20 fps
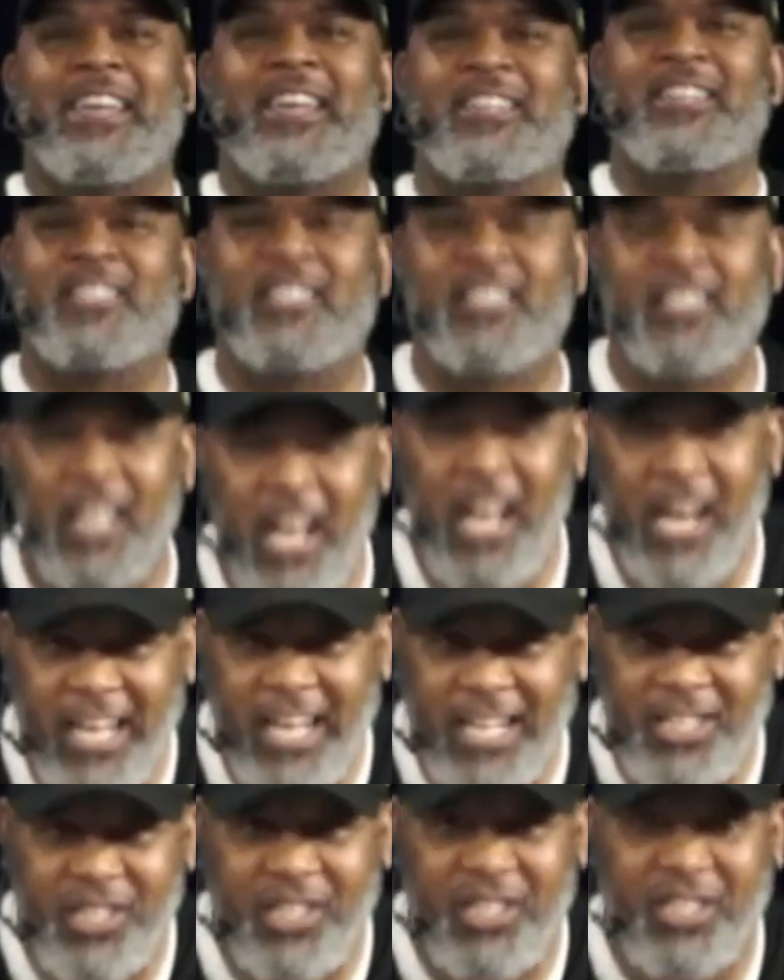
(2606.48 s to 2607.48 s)
you
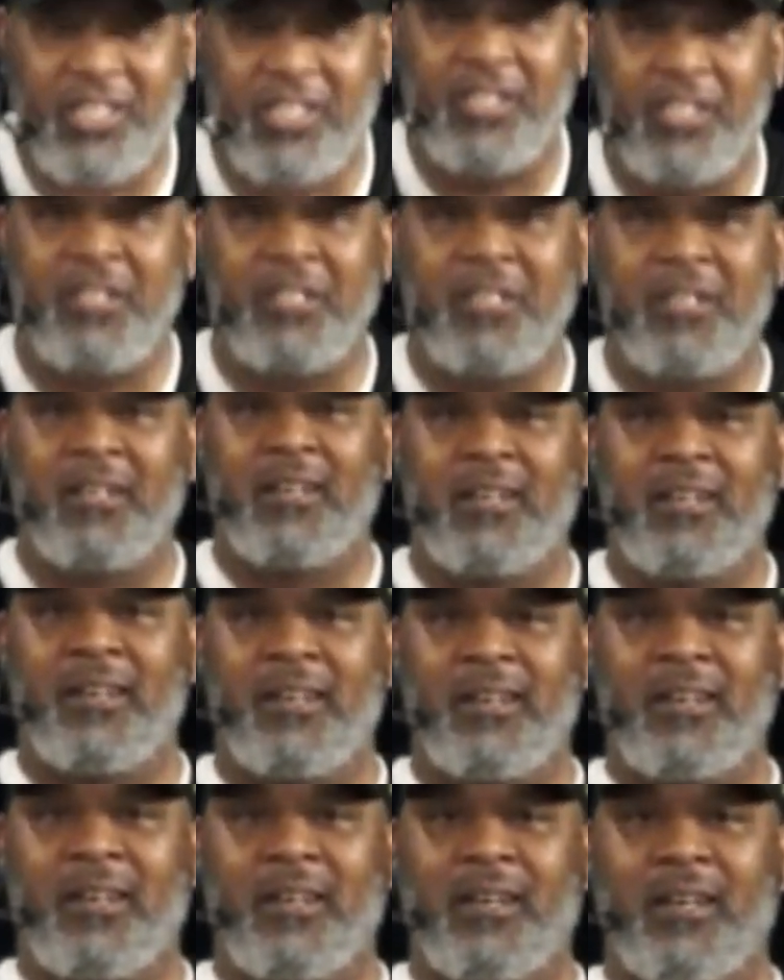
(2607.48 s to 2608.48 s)
sluggish.
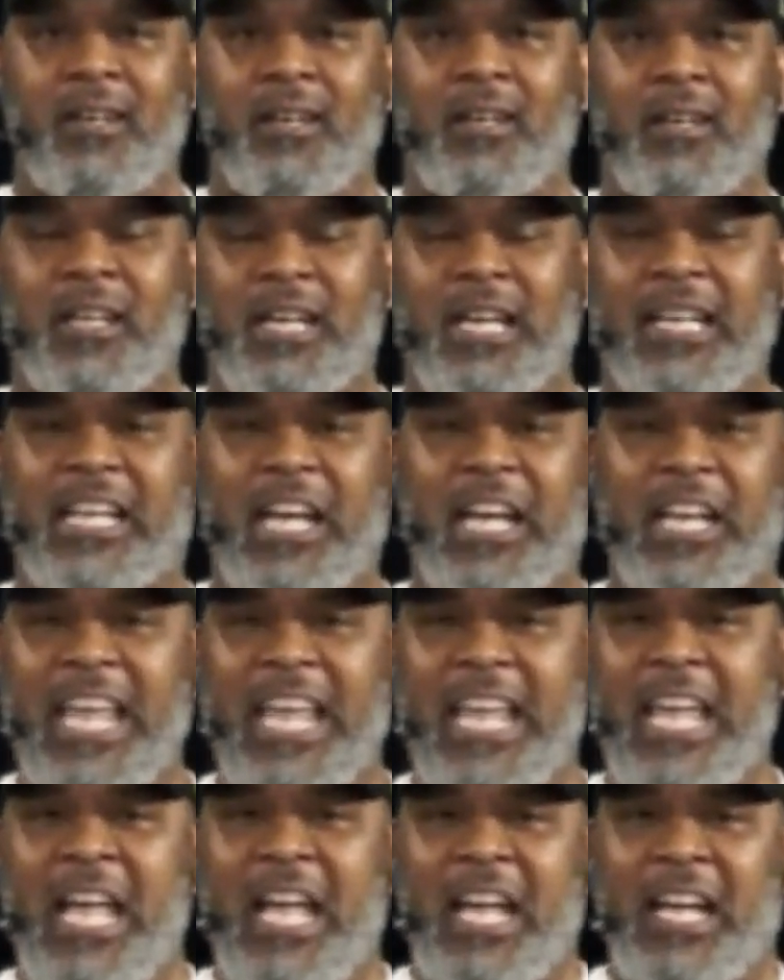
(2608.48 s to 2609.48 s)
Could
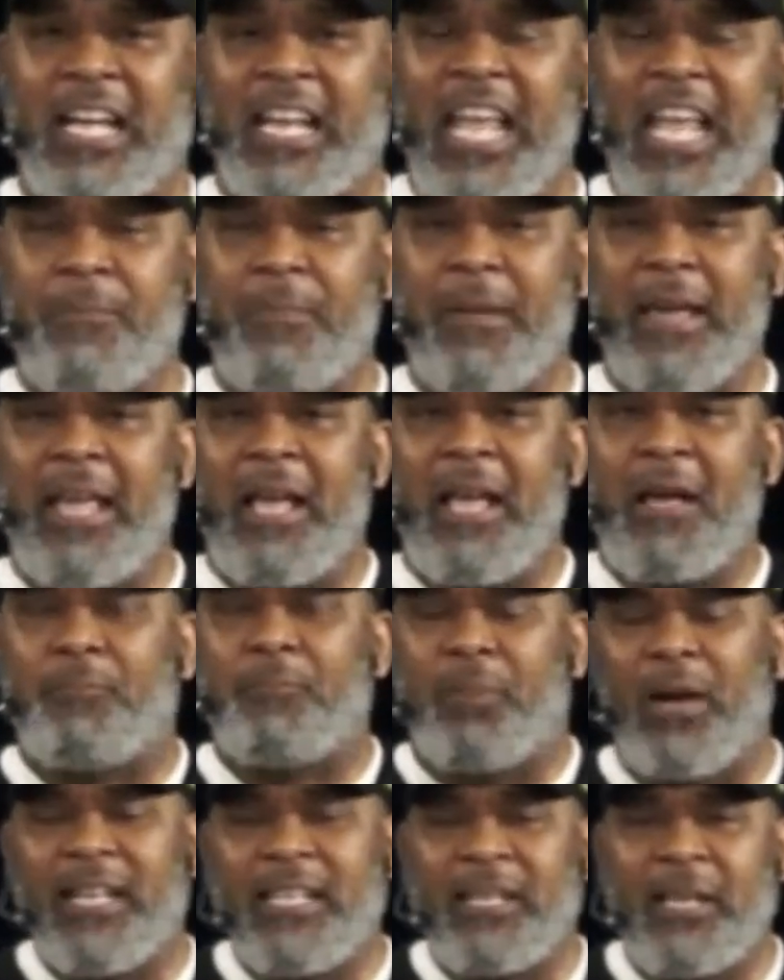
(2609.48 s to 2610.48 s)
he be
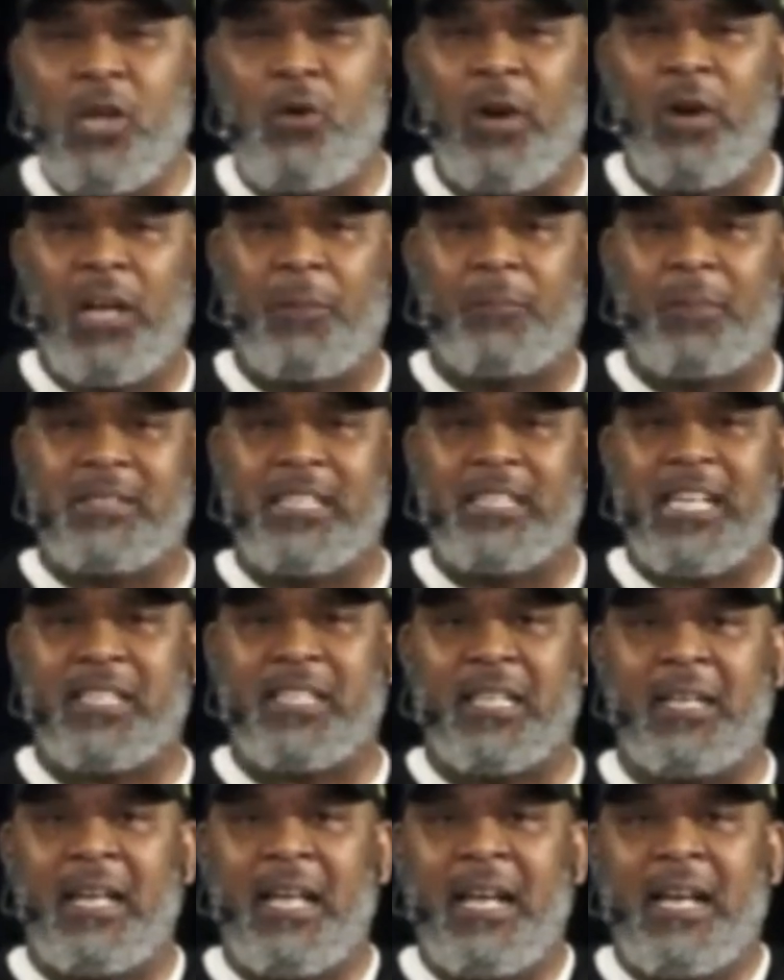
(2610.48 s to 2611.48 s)
putting you in a
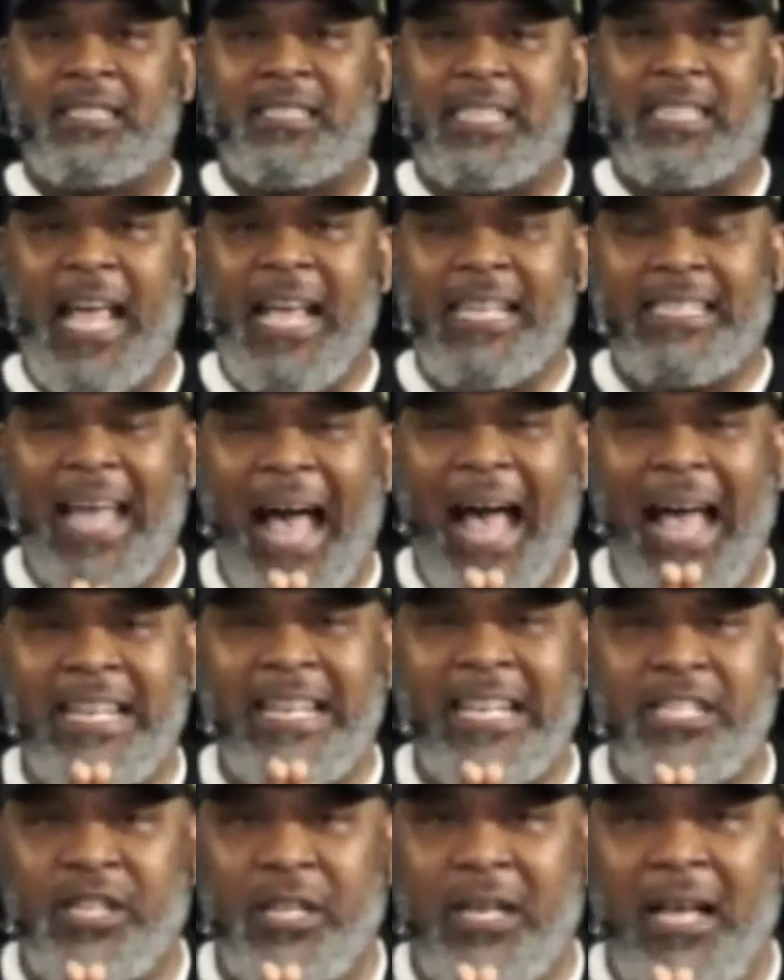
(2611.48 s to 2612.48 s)
position, say, I
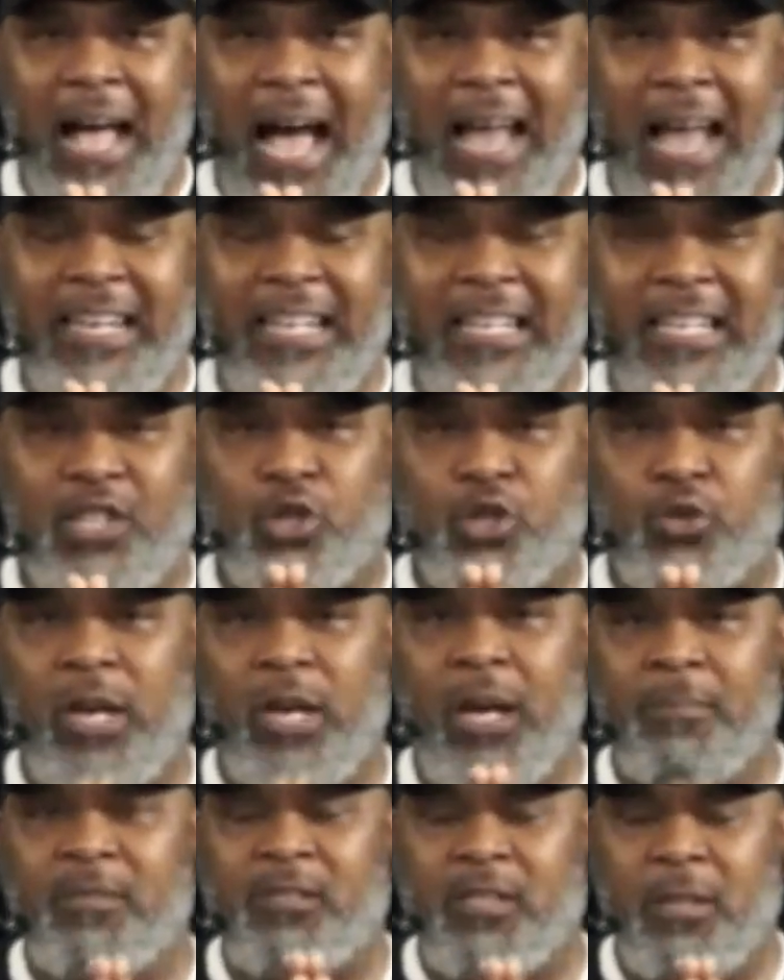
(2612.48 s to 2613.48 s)
need to
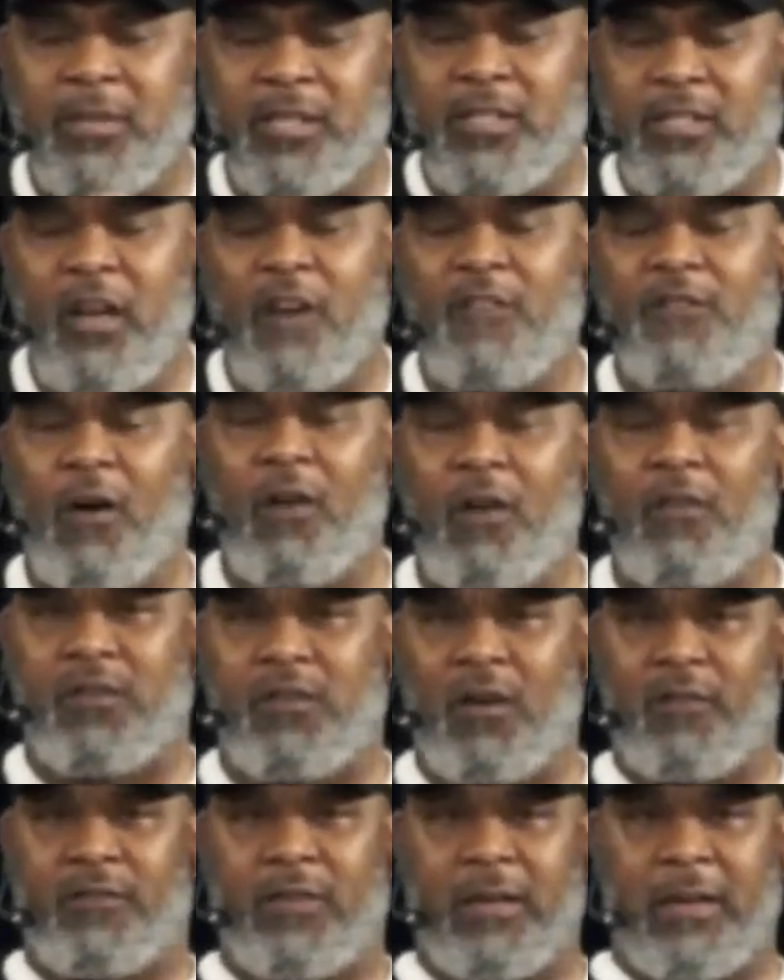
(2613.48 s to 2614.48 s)
trim some stuff off
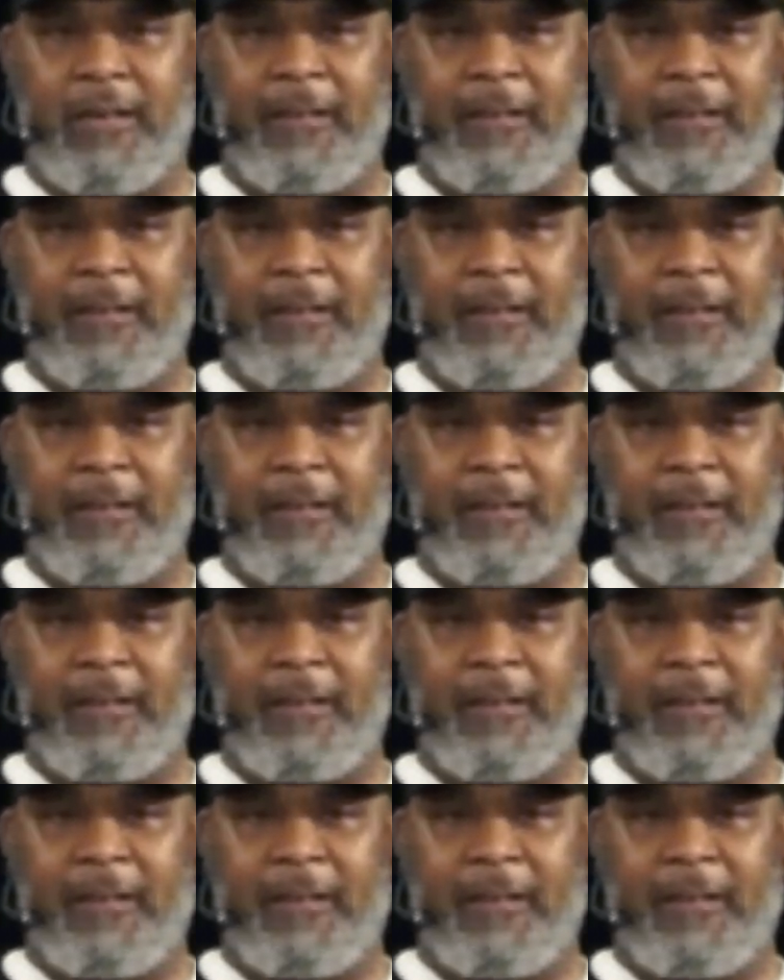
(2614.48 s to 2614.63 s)
of you?